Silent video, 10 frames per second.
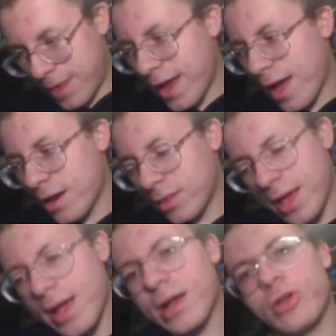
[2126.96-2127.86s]
had
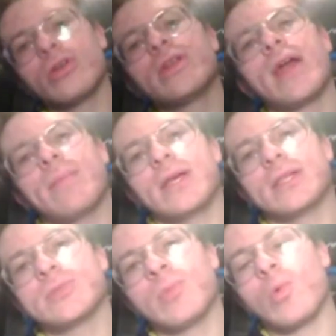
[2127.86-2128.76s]
a good game
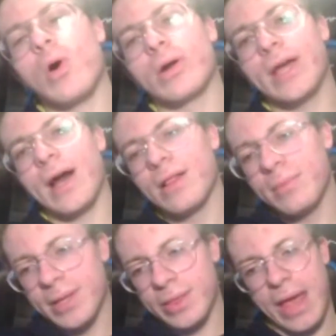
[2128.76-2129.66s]
against Milwaukee. I'll
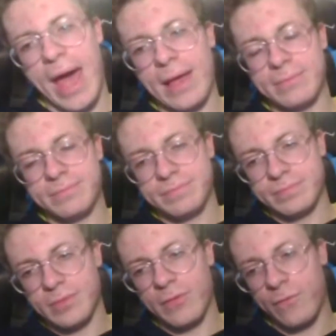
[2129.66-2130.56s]
admit that.
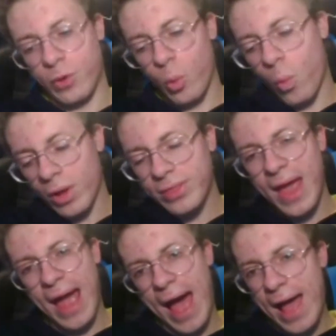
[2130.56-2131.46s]
For what
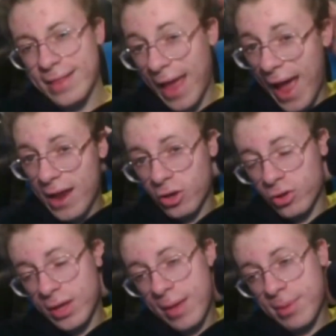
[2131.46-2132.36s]
they had a
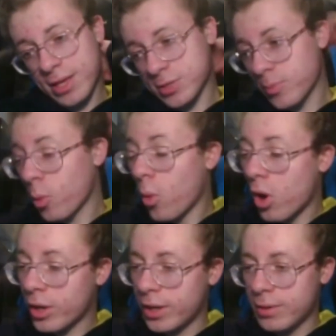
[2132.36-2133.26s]
good game against
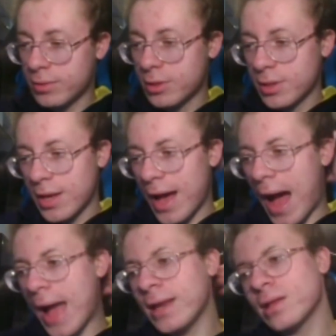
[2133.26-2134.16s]
Milwaukee.
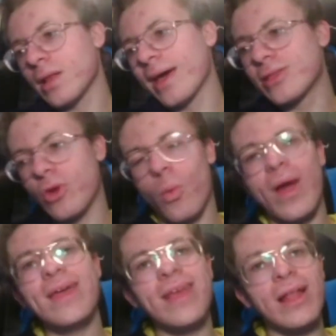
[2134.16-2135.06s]
I didn't like the
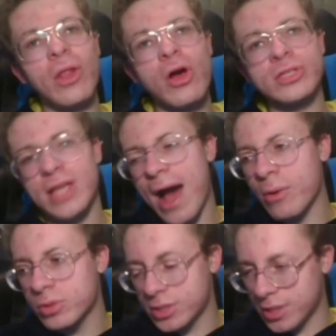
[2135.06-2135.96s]
way they lost. I
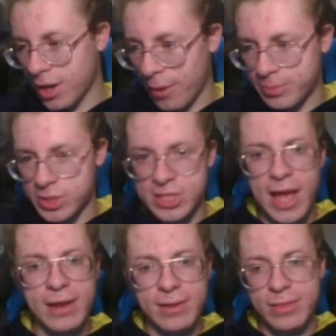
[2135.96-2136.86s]
was
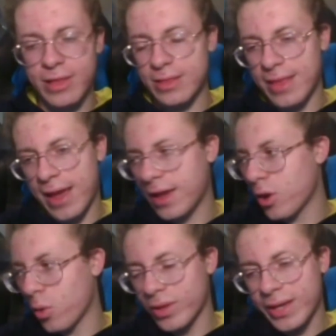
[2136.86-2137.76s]
upset that they
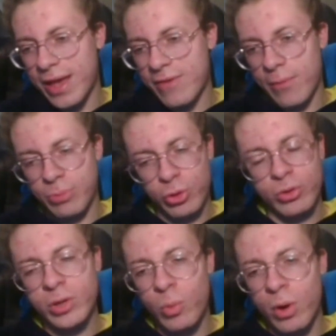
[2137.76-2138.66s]
only gave up
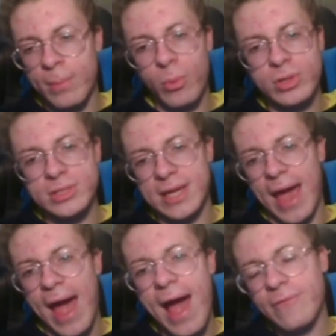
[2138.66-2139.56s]
31 points in a
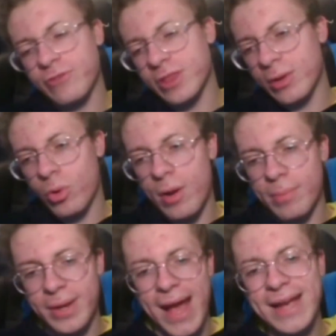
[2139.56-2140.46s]
half, and they were up
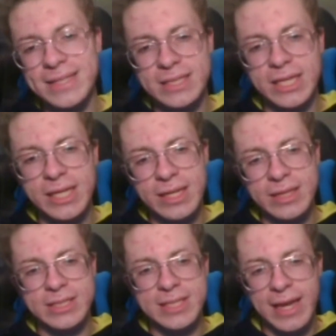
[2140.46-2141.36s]
19 in
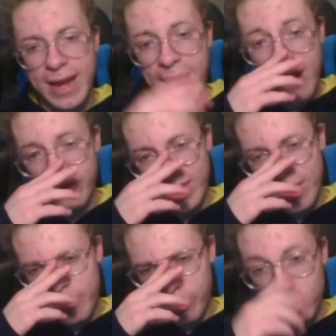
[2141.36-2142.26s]
the second half, and
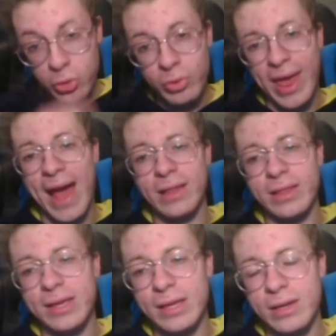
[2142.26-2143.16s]
then blew that
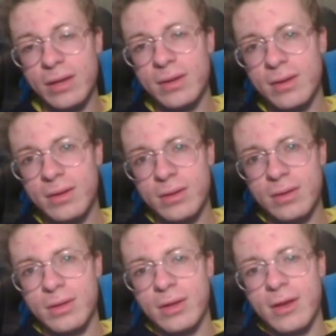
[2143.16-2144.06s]
lead.
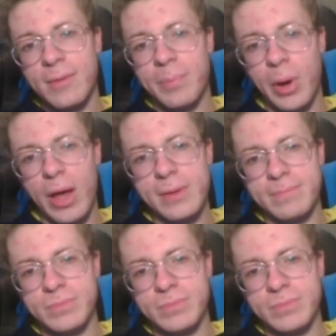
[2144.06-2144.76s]
But